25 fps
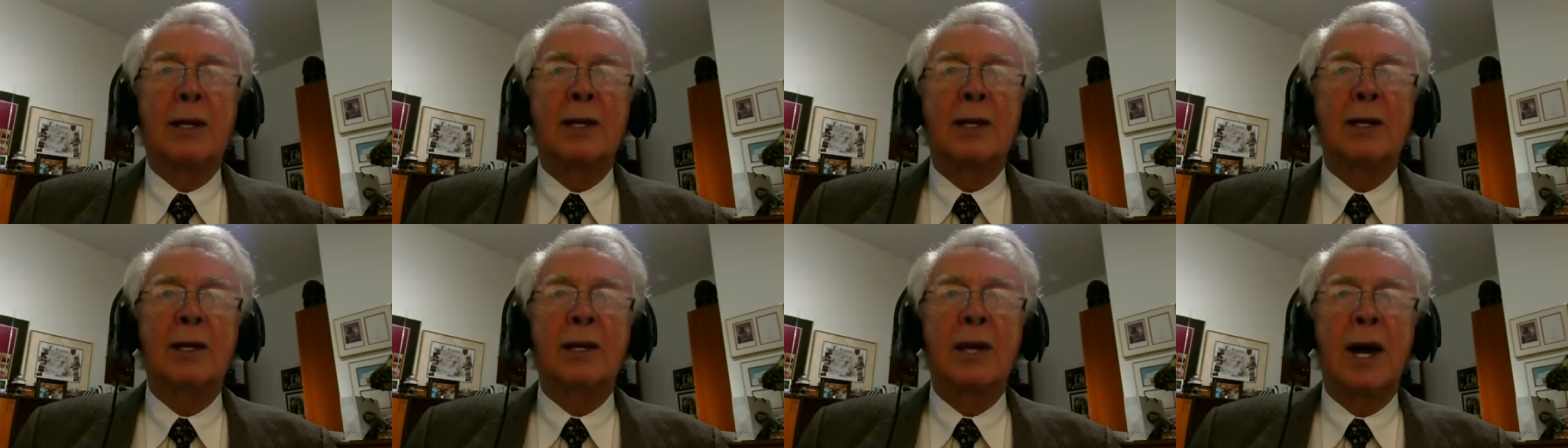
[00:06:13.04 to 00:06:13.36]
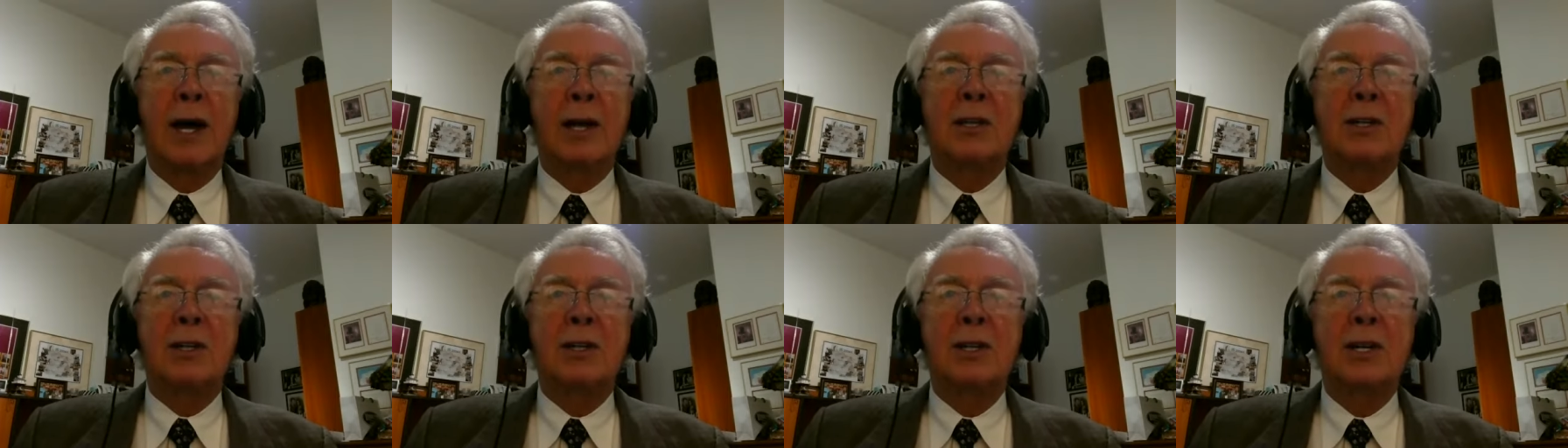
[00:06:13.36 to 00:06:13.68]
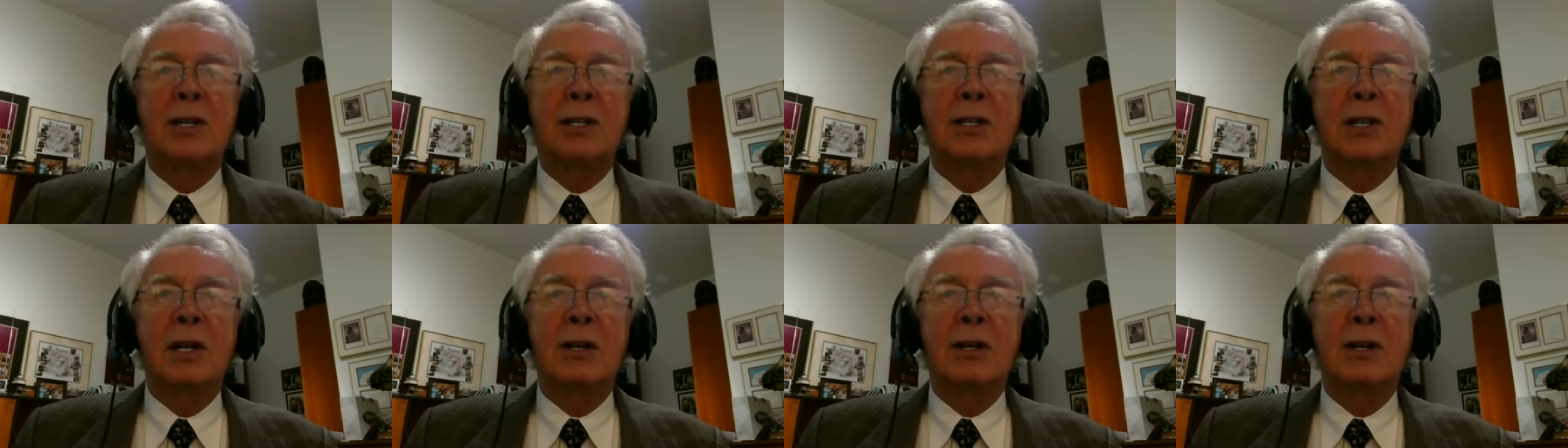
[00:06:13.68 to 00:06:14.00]

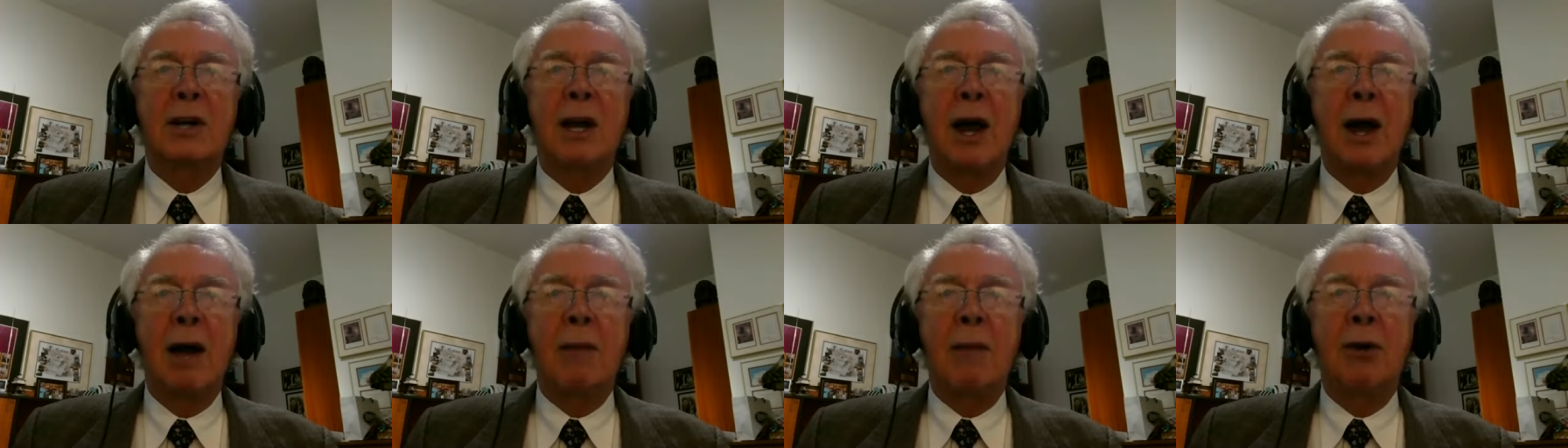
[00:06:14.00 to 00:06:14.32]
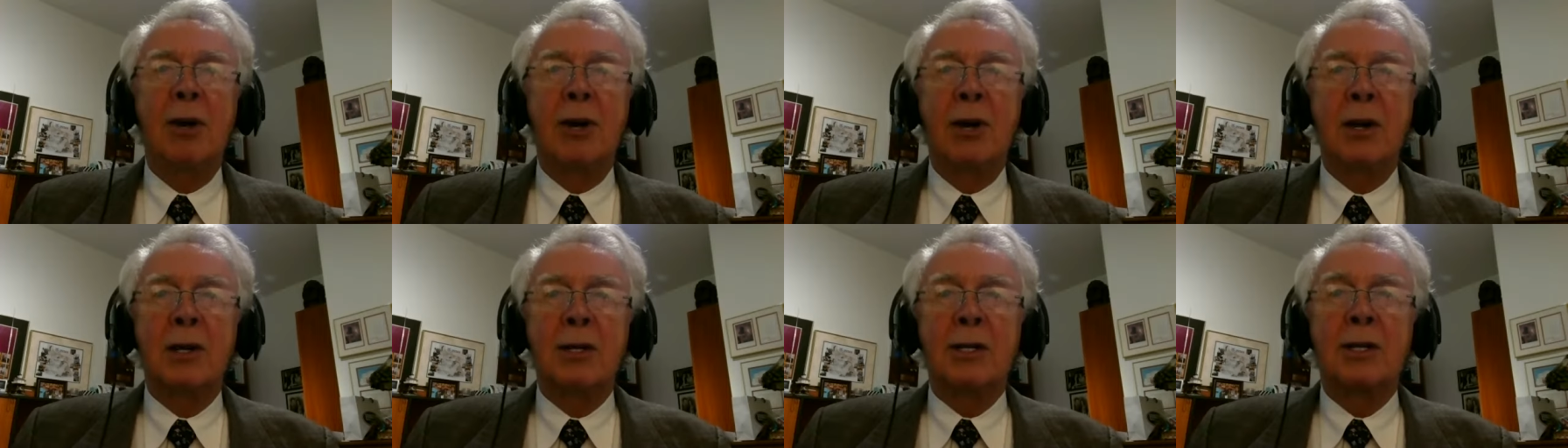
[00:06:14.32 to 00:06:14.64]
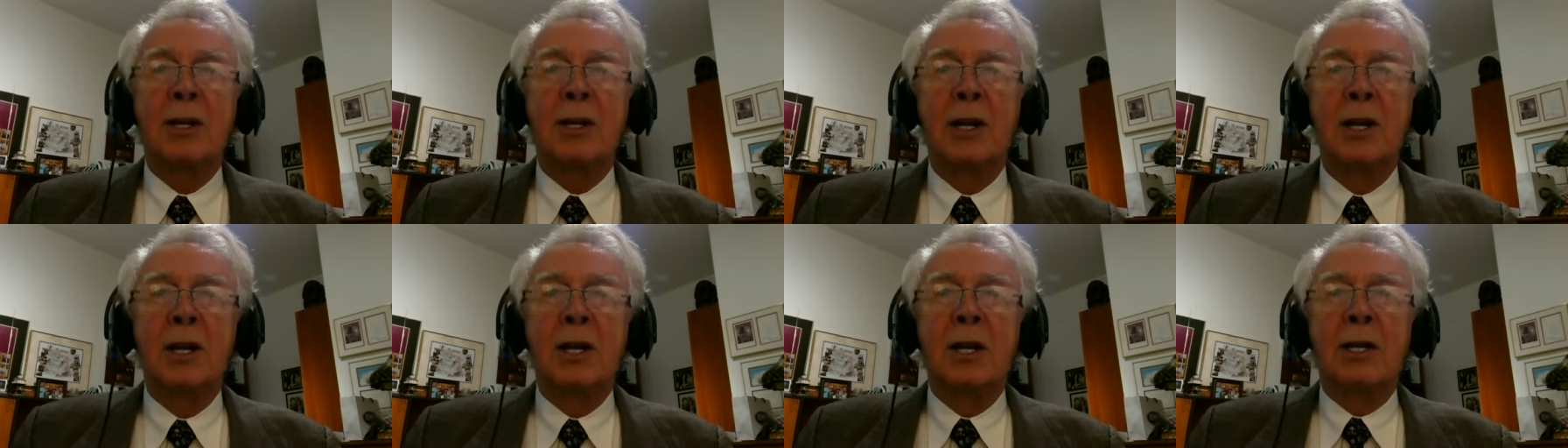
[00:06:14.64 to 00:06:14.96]
Nazis and communists